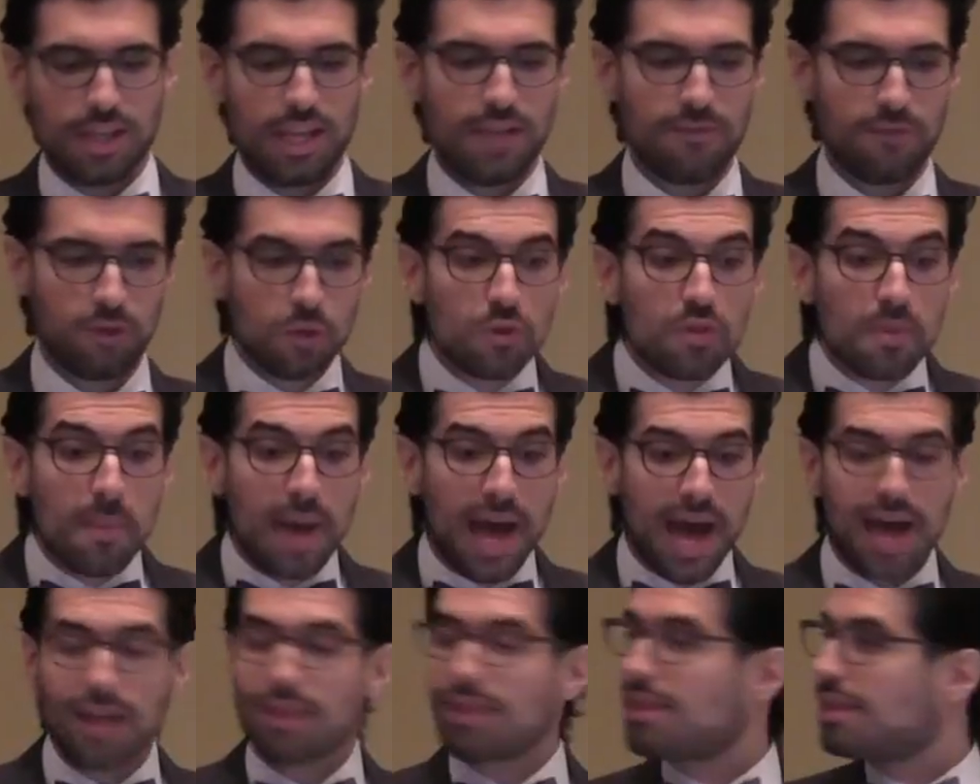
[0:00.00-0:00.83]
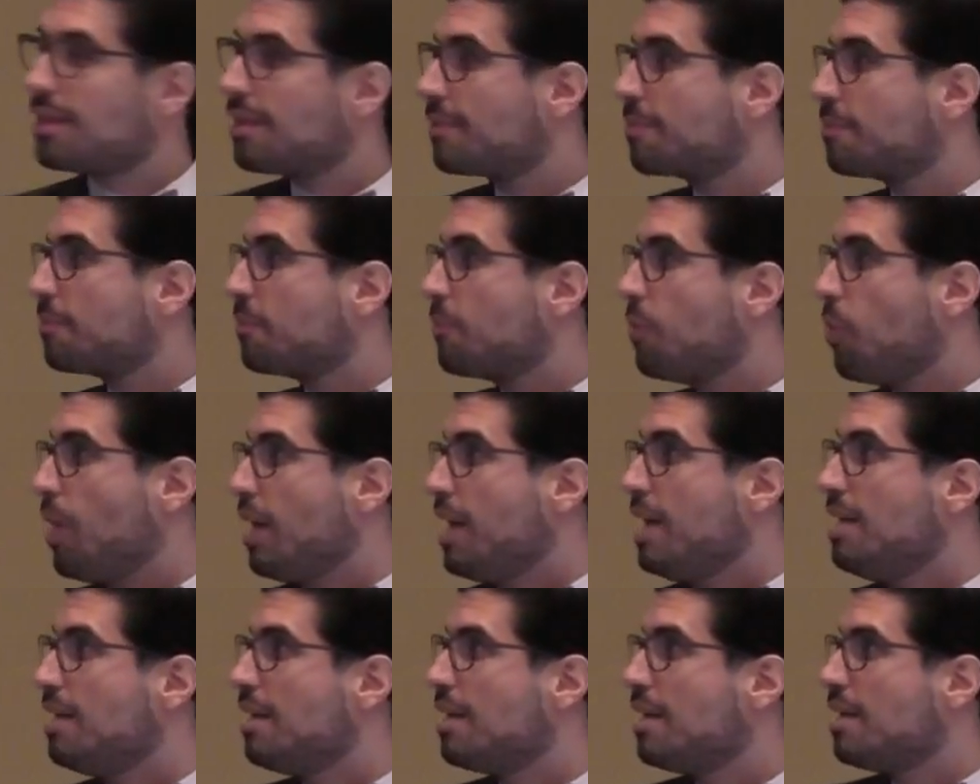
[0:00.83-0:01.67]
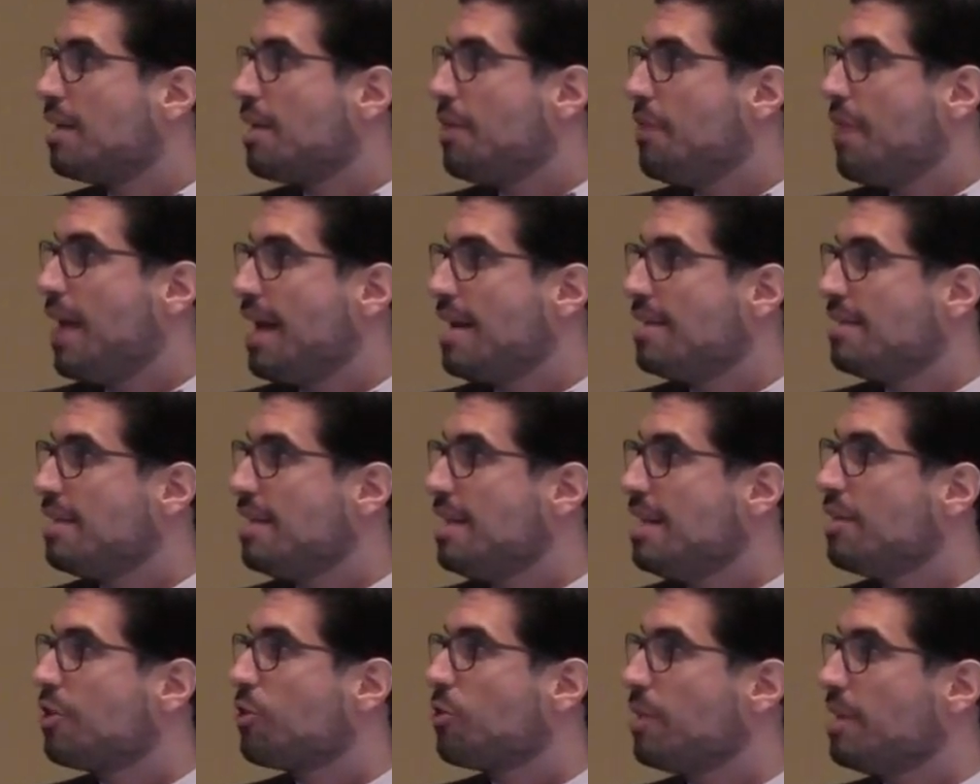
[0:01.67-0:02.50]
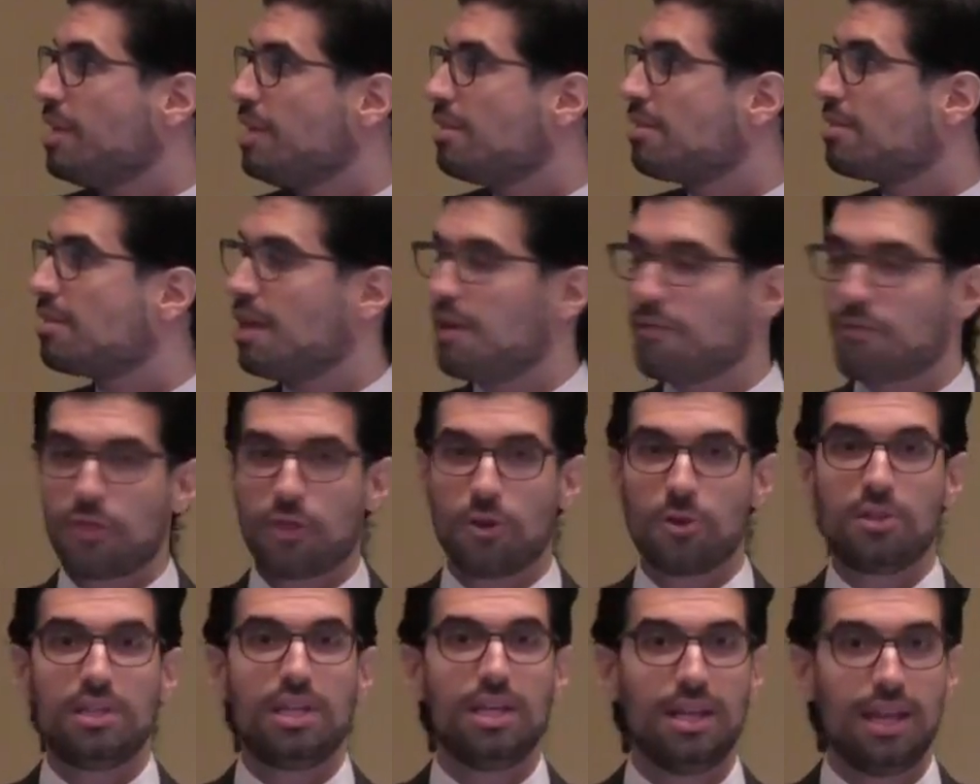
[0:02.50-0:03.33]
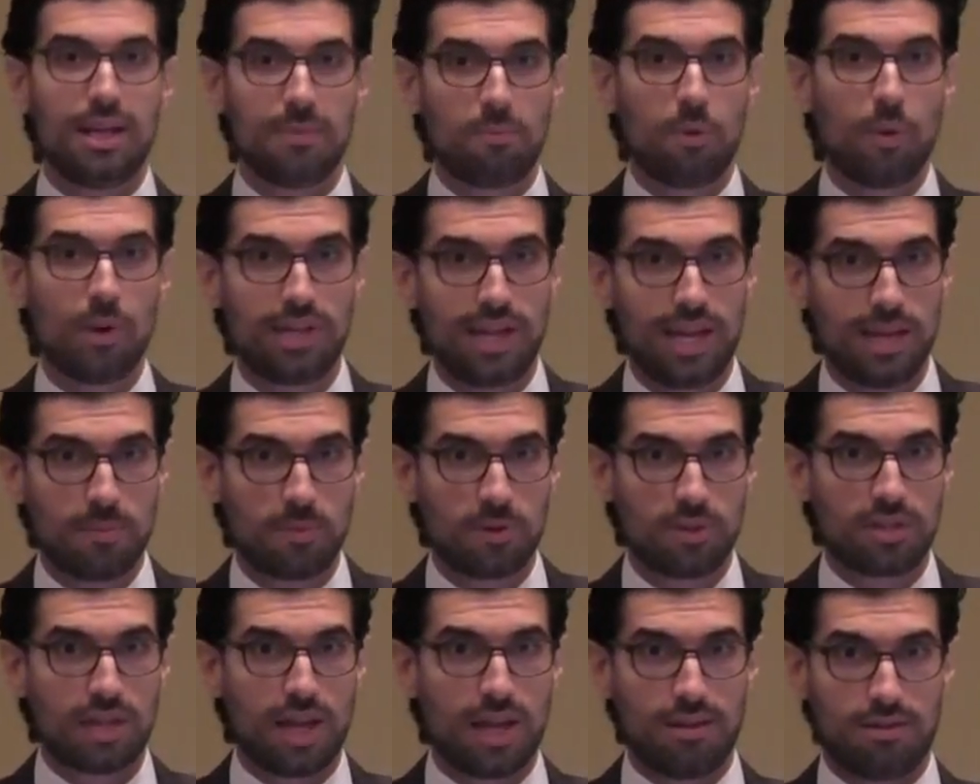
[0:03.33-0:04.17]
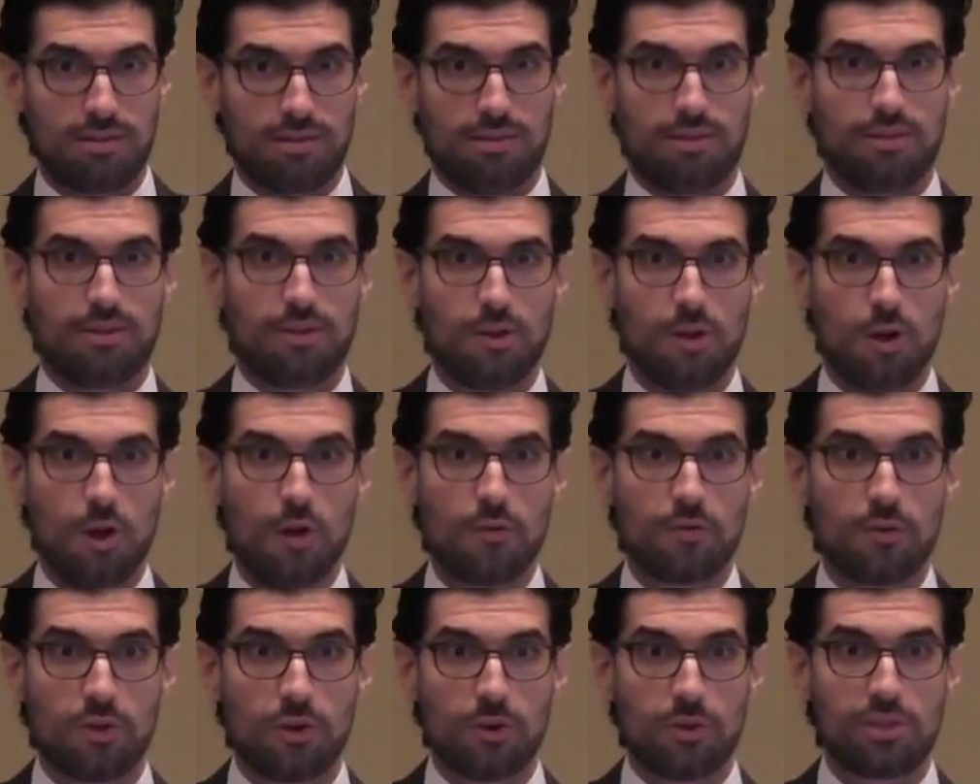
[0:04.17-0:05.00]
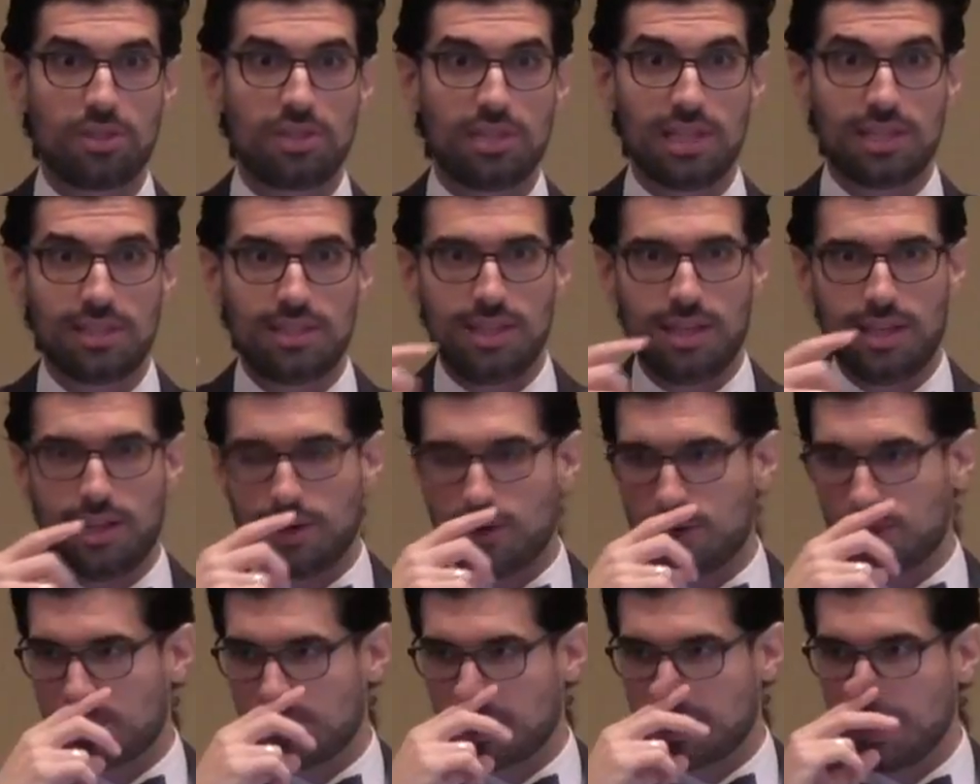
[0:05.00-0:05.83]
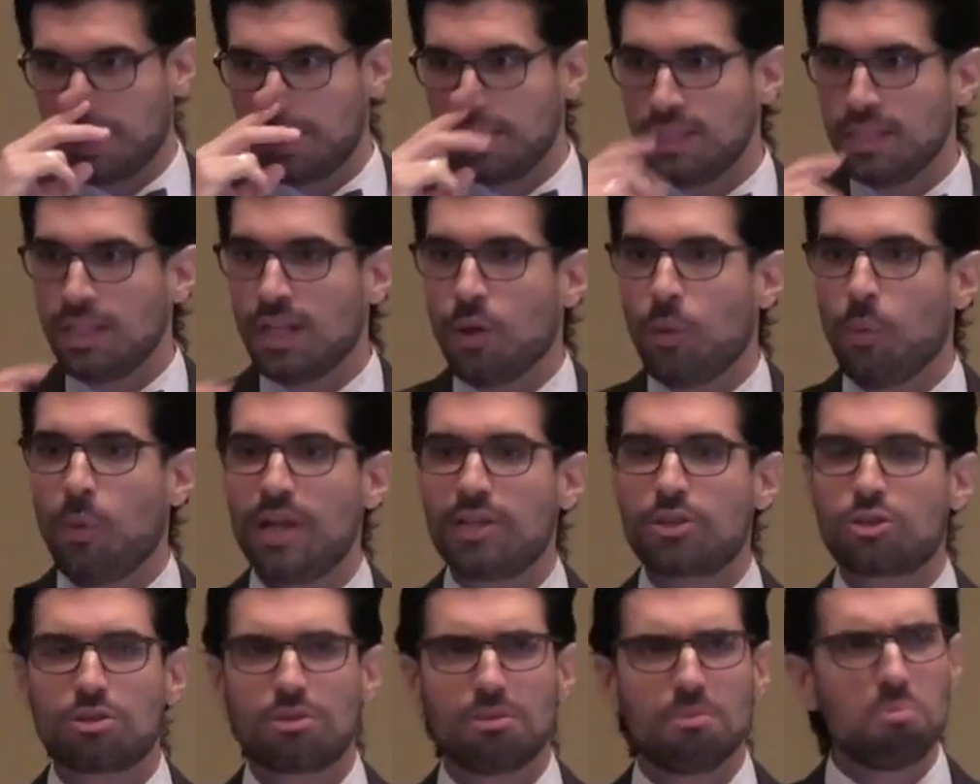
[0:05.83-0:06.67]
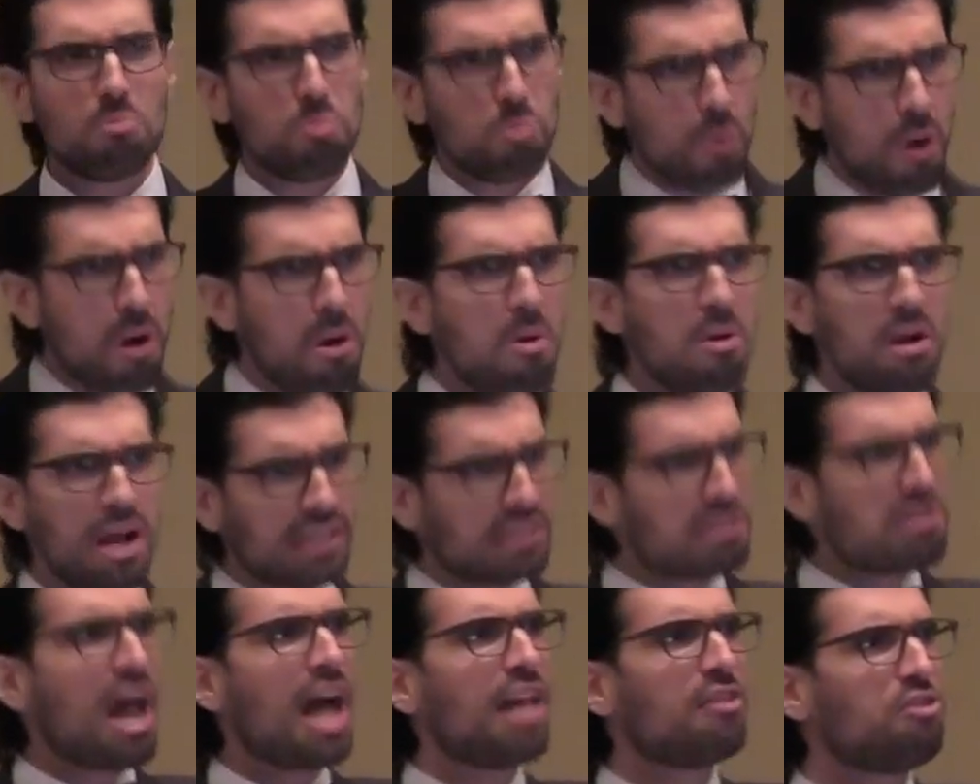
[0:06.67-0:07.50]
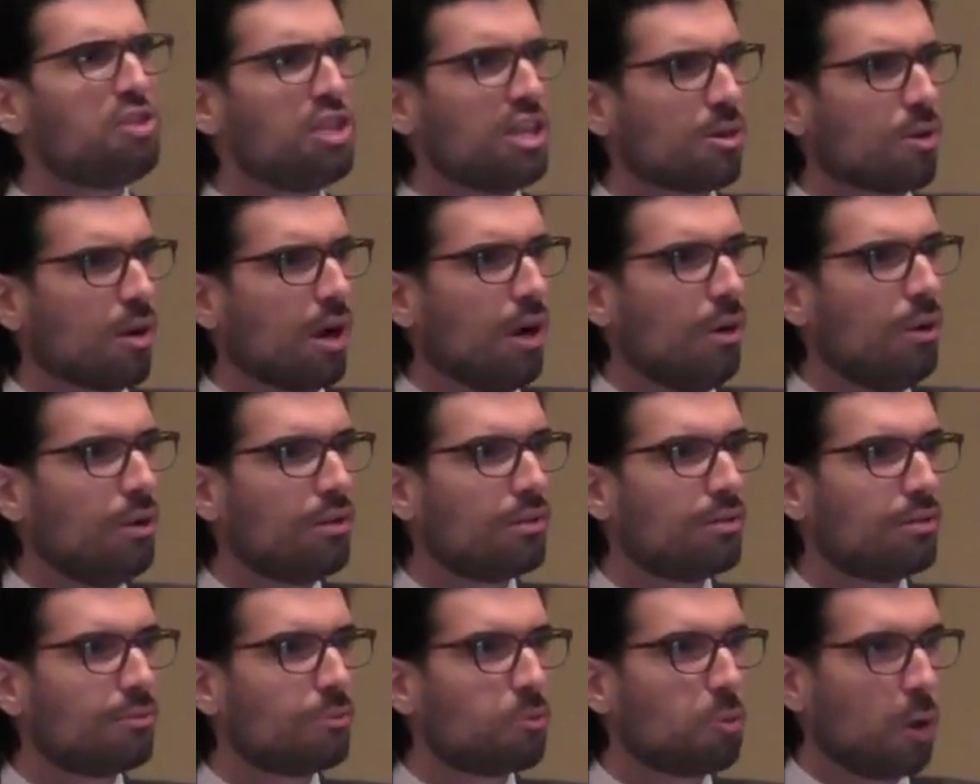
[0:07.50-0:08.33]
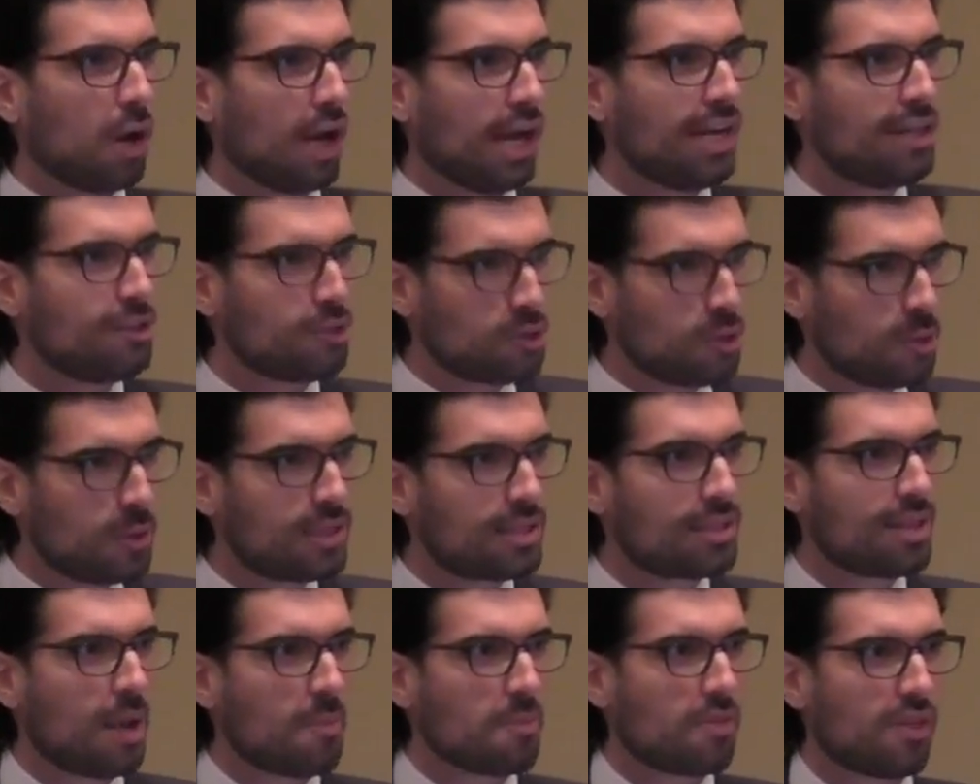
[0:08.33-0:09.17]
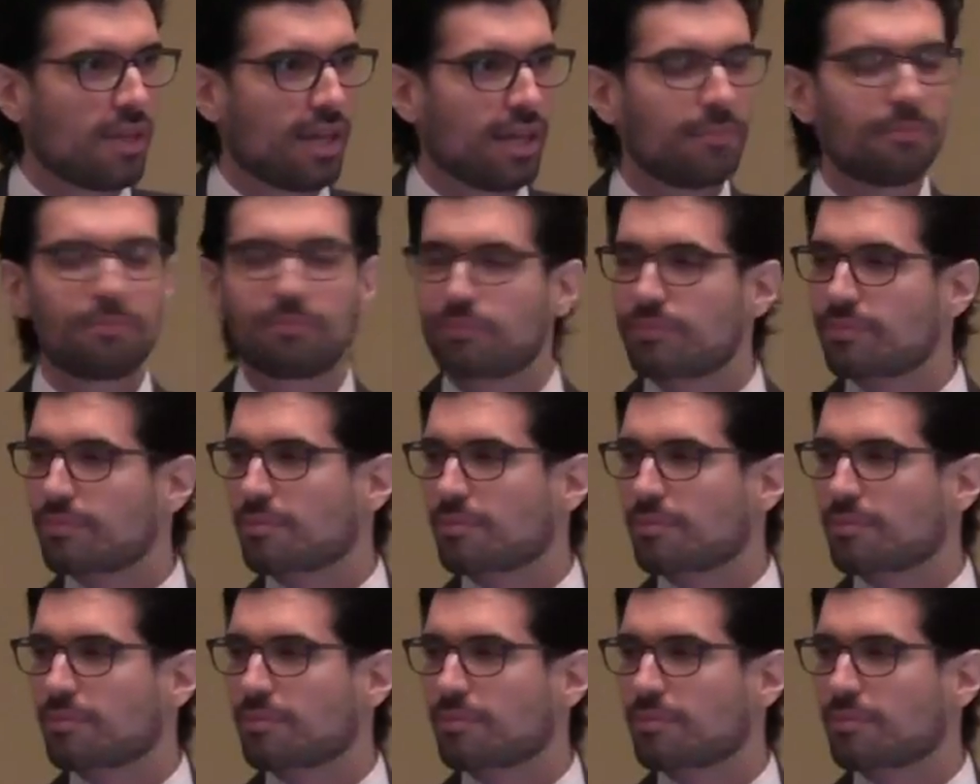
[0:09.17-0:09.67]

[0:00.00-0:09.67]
If you do the math, right, that is an increase of 13.8% over those 60 years, which it's not zero, right? So it's something,